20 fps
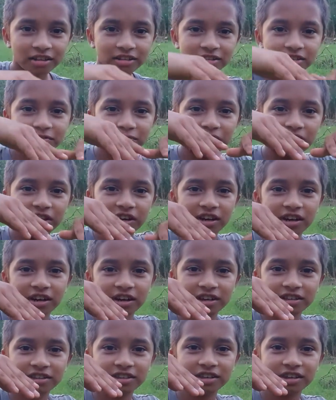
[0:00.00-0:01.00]
see,
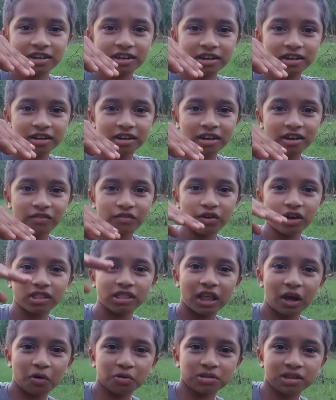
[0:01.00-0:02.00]
500 is here,
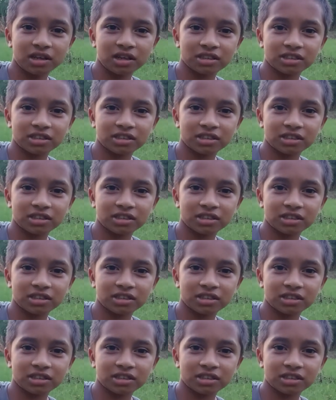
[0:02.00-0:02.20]
5,000